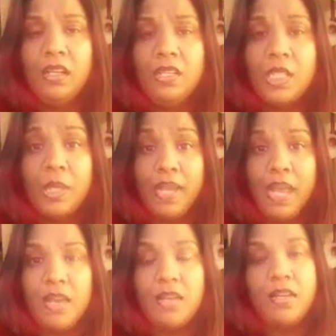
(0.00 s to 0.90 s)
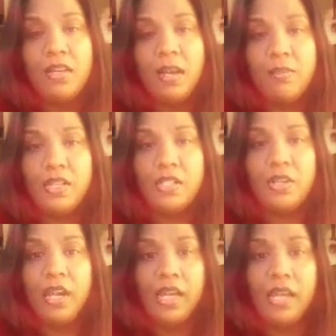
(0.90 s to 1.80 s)
So yeah, I'm gonna
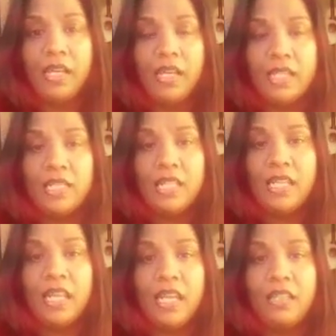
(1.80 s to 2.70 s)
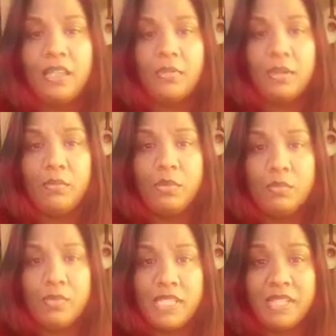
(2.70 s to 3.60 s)
try to, it's gonna get a little bit more
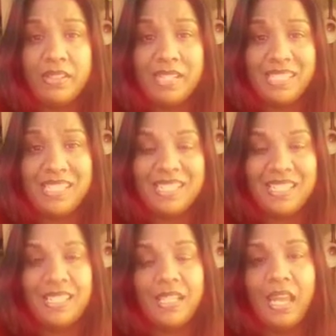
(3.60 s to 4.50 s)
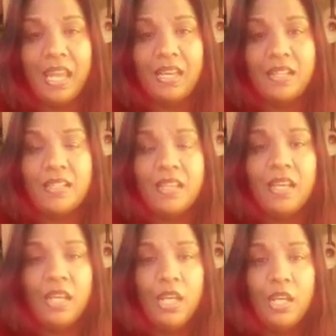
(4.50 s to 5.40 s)
materialistic. And
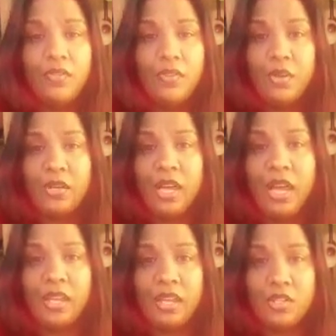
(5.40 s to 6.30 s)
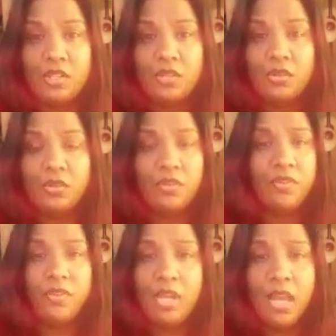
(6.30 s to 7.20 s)
if you're not
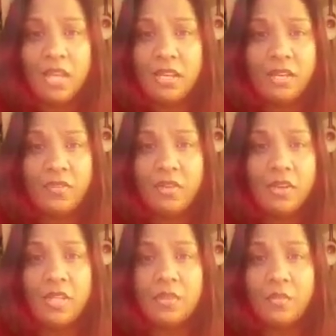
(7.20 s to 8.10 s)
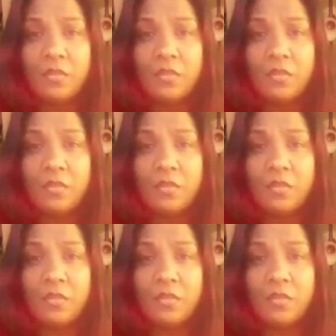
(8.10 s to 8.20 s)
the